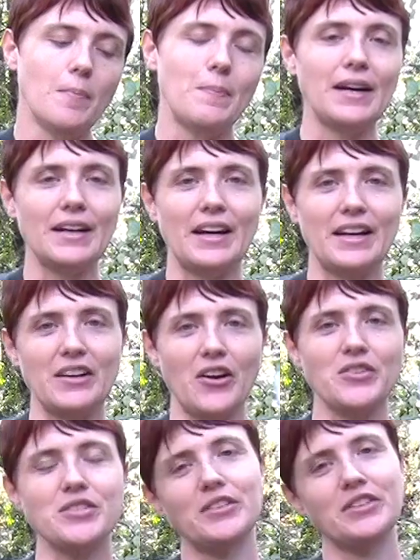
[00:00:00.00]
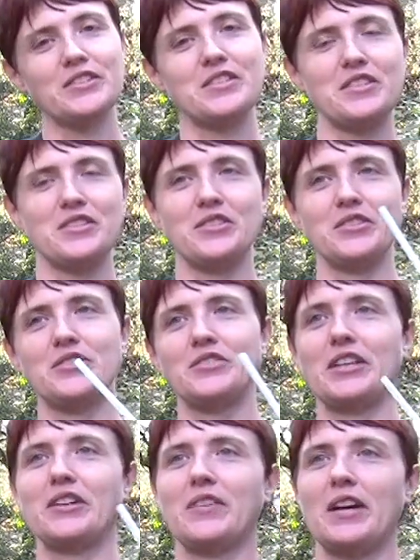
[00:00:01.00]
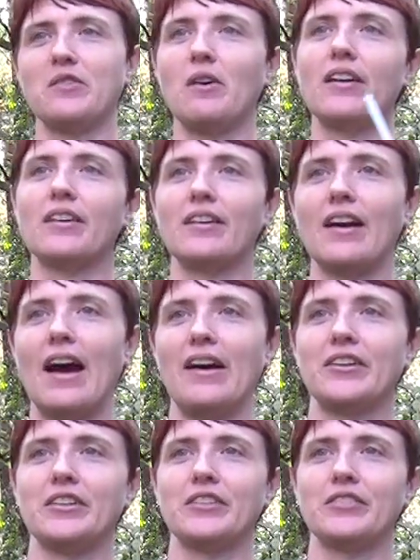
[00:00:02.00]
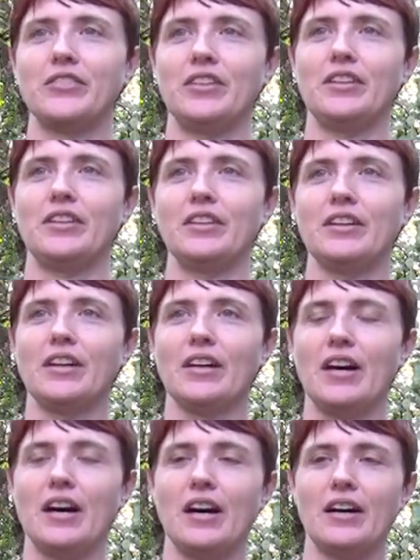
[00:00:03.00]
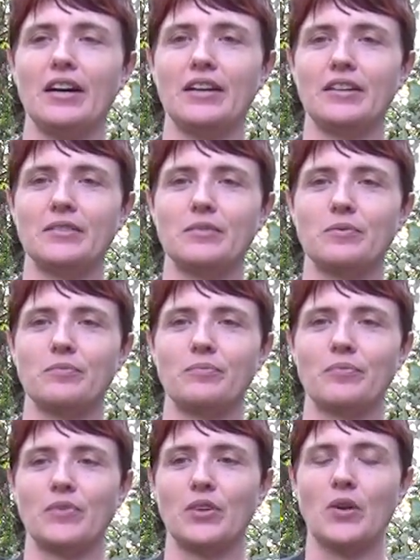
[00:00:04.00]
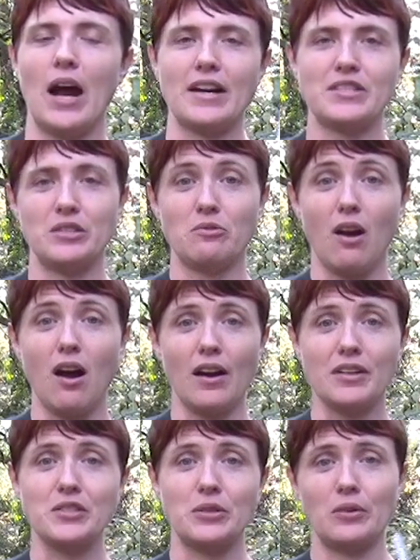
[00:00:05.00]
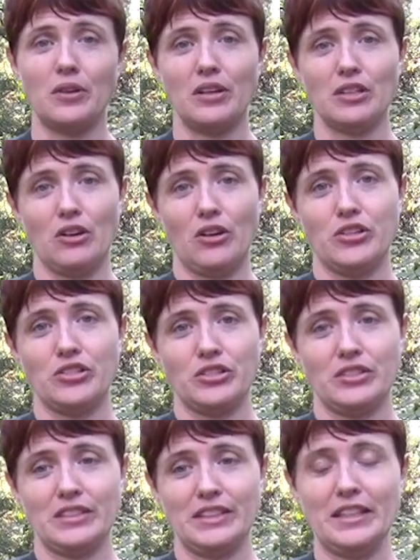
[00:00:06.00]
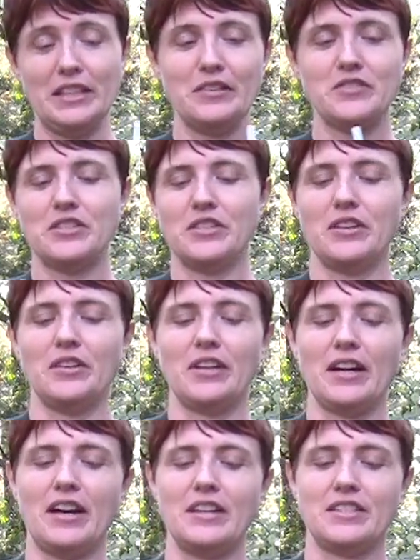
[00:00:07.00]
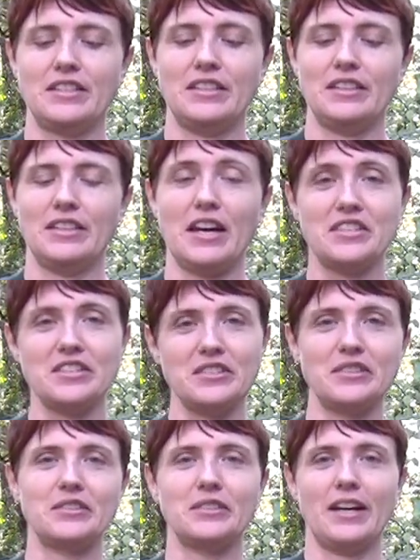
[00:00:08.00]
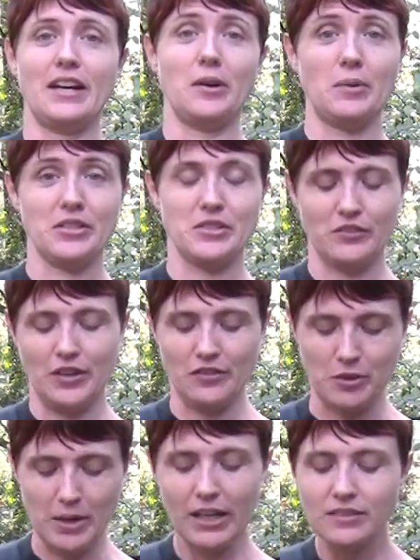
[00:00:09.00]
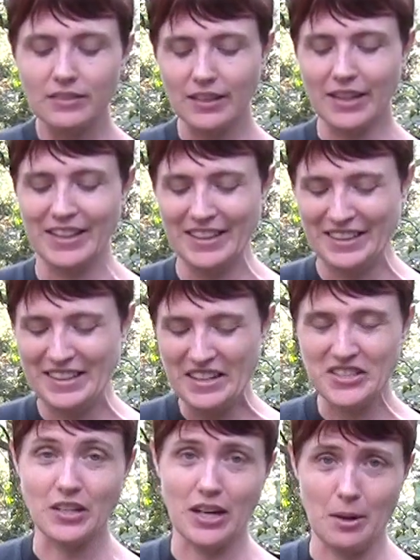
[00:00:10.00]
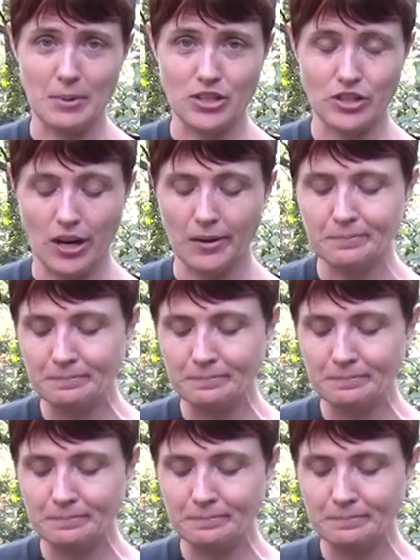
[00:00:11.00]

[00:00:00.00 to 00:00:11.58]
But I can also use it to drink rainwater out of the cracks in rocks or on large leaves, you know, like I see Les do. Hey, I watch Survivor Man. So I got my straw.